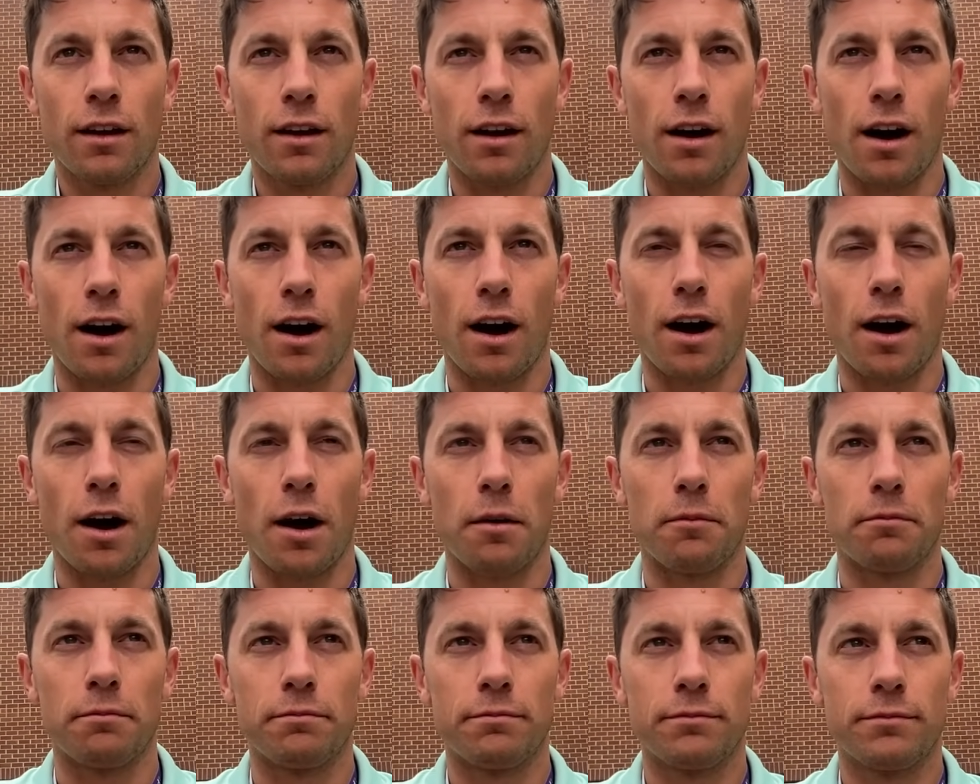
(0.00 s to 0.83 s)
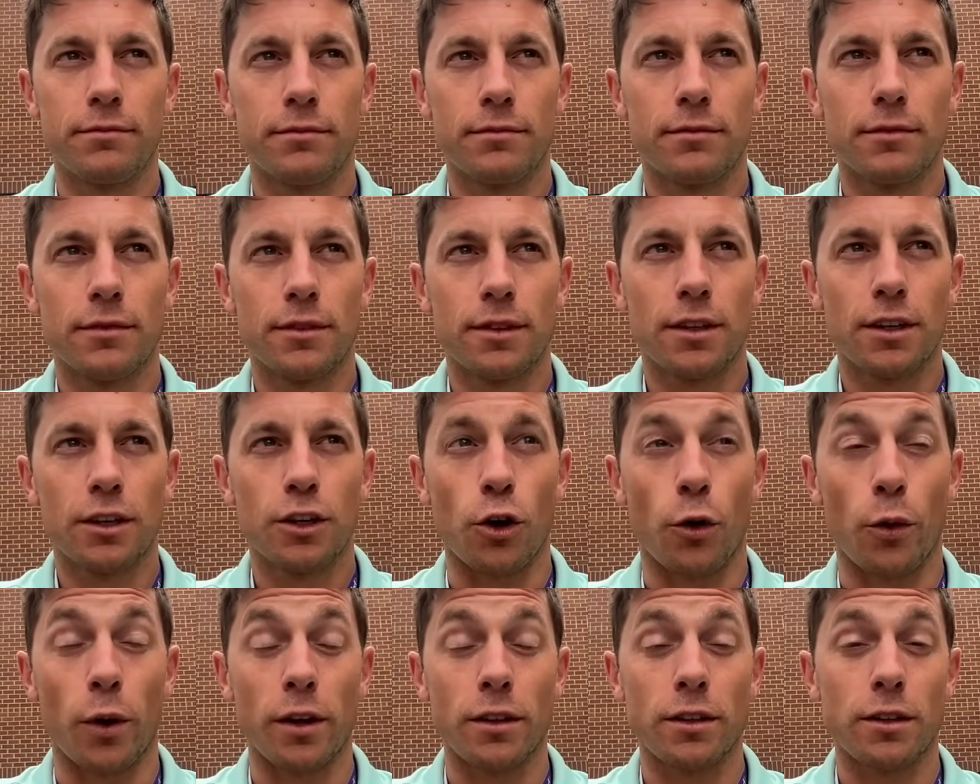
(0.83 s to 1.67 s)

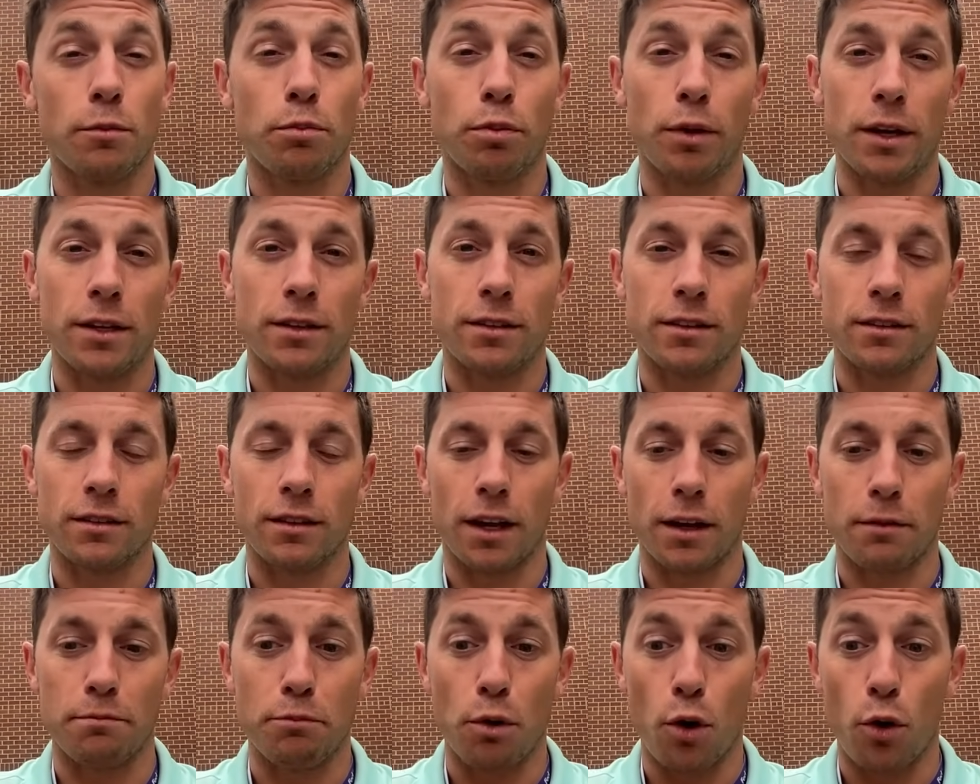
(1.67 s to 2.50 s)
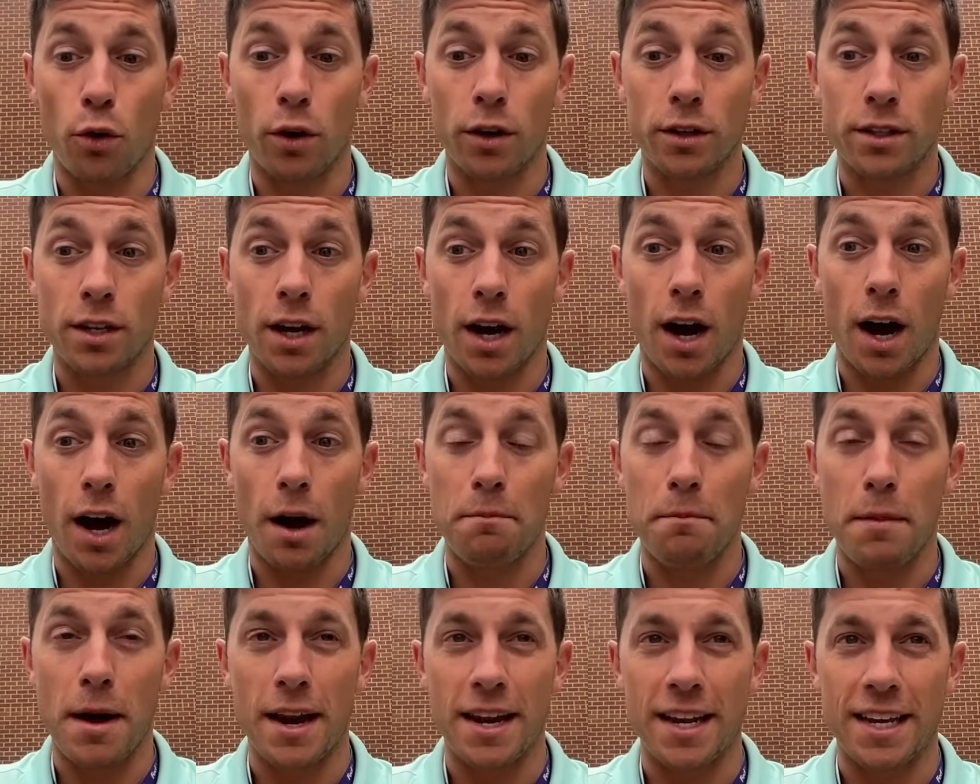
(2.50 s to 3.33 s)
Going into places like Bogota,
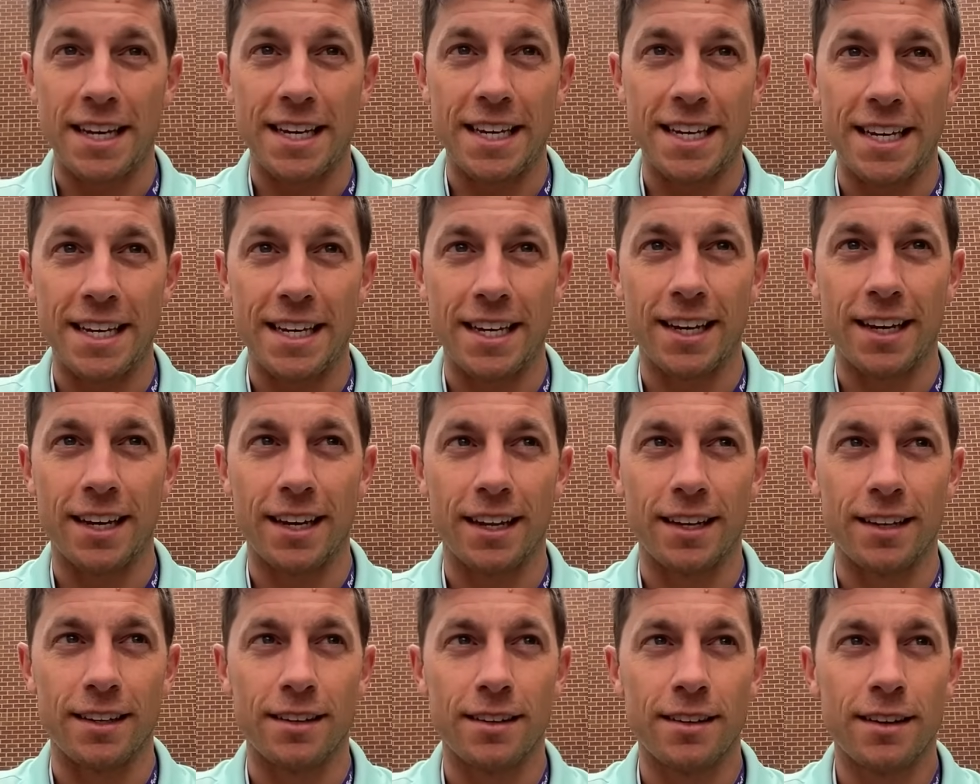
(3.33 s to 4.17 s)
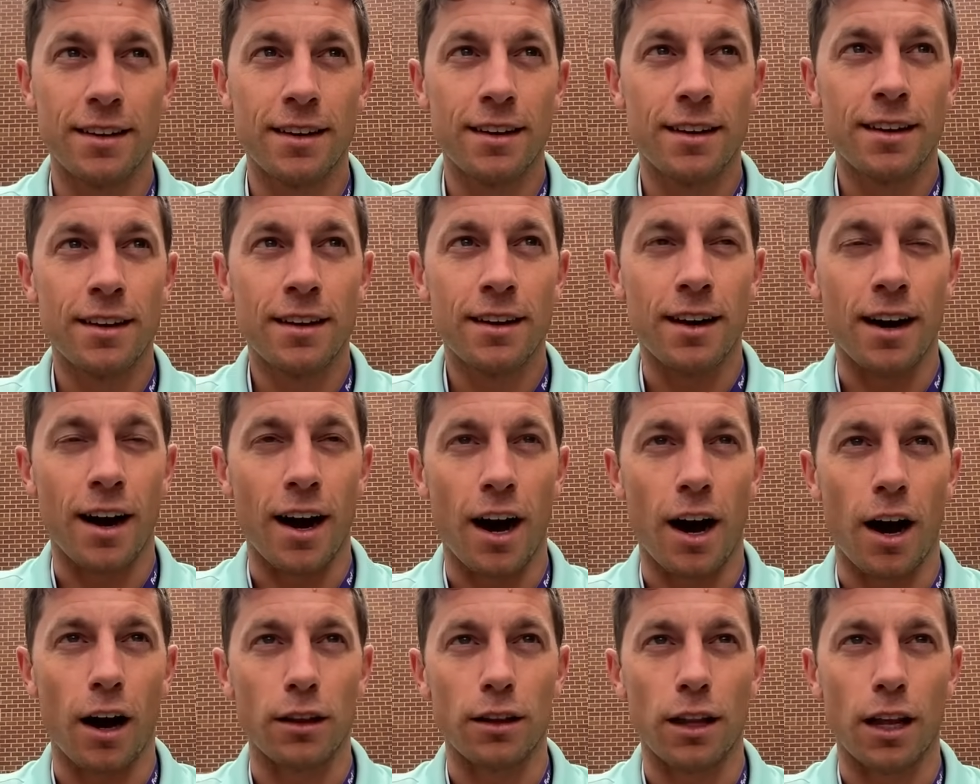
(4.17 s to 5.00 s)
Medellin,
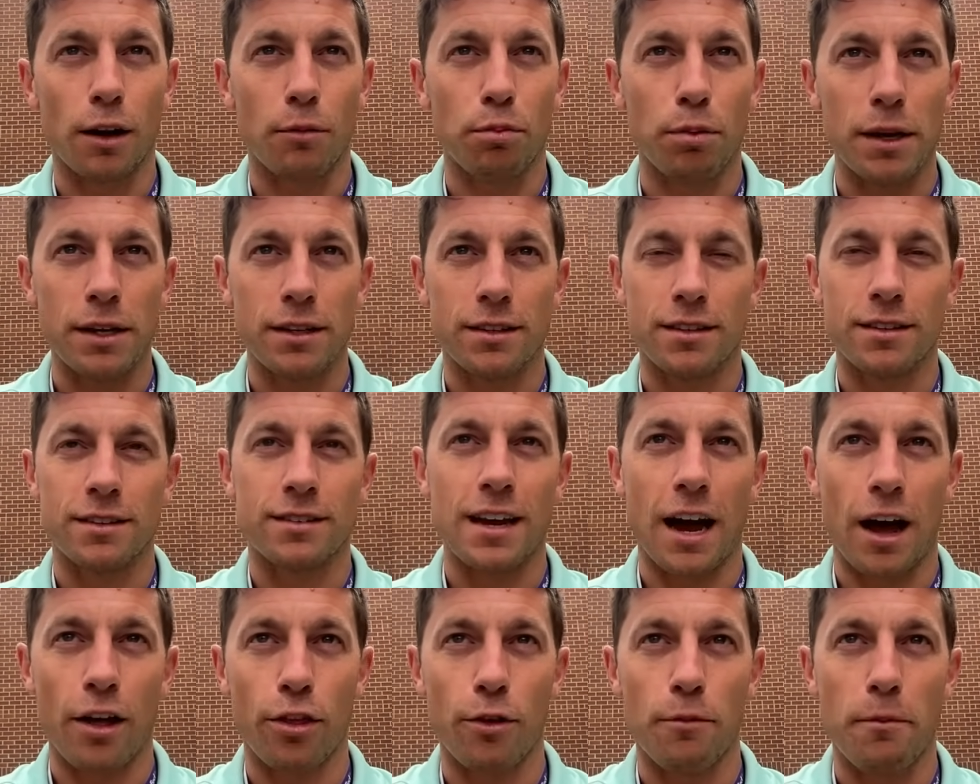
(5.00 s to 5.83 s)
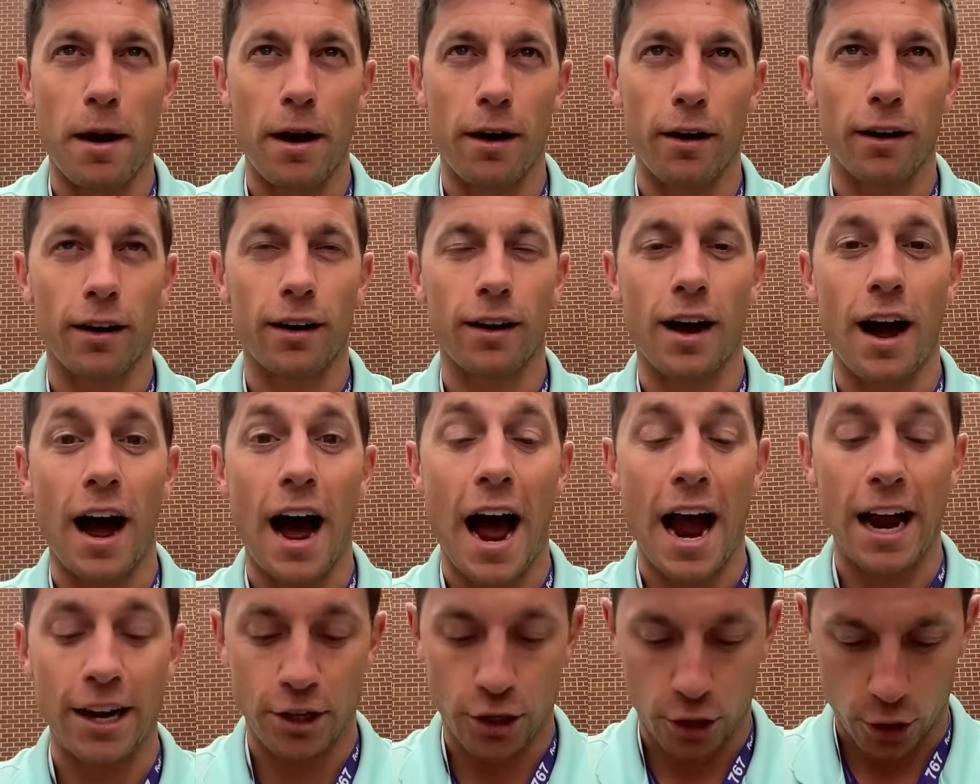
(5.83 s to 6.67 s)
a lot of places in South America,
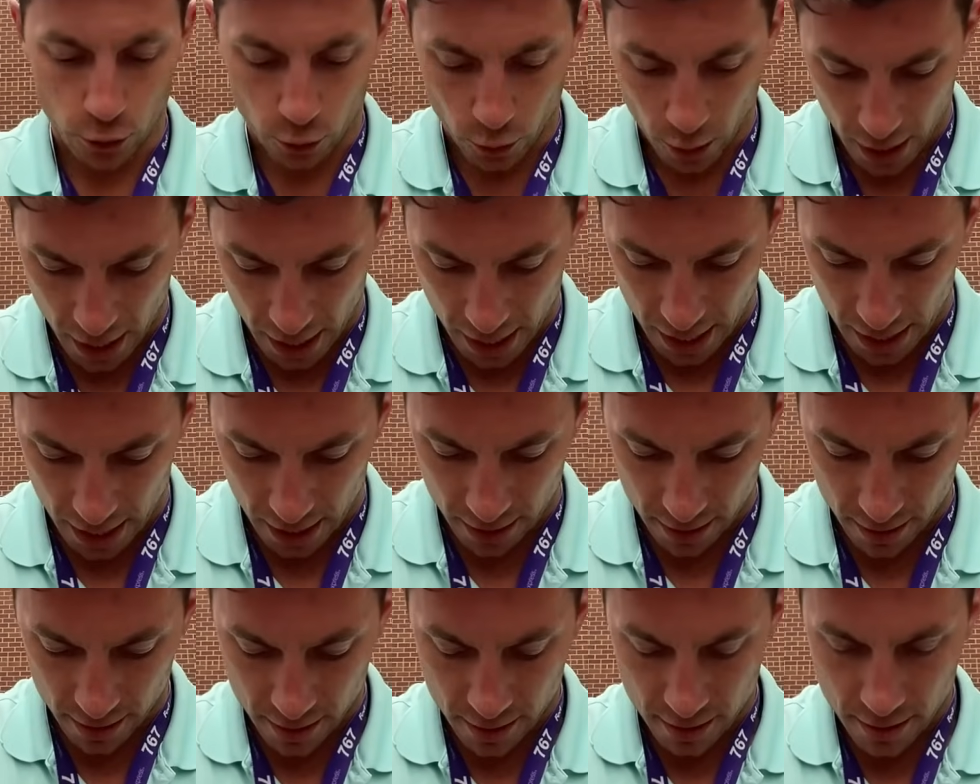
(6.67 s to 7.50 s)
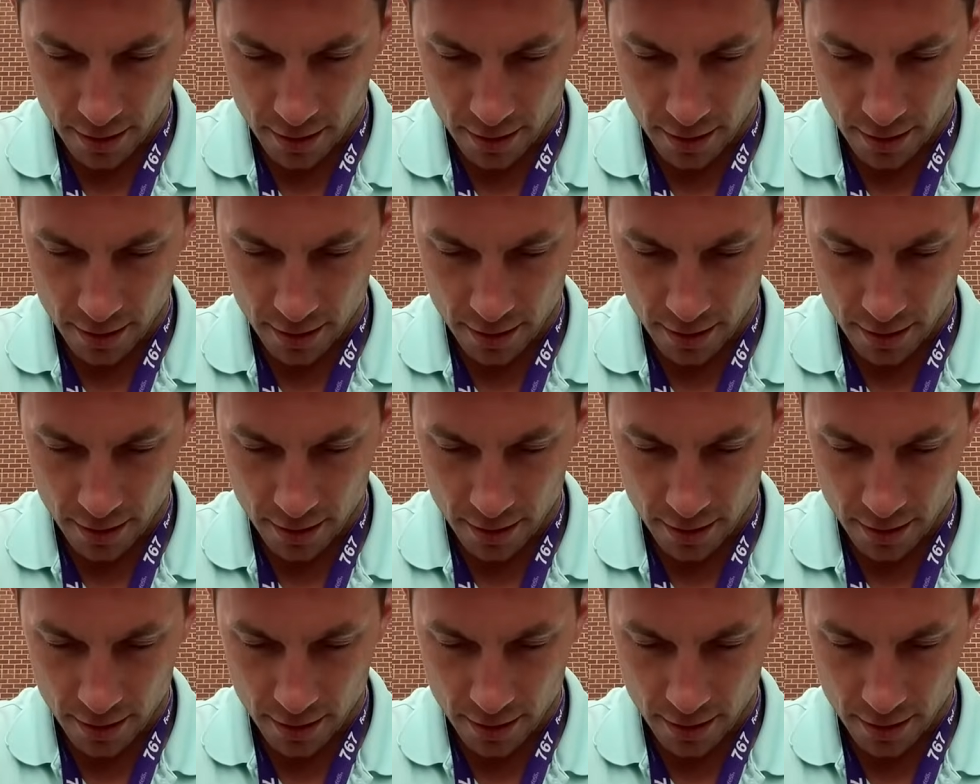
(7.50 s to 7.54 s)
high terrain,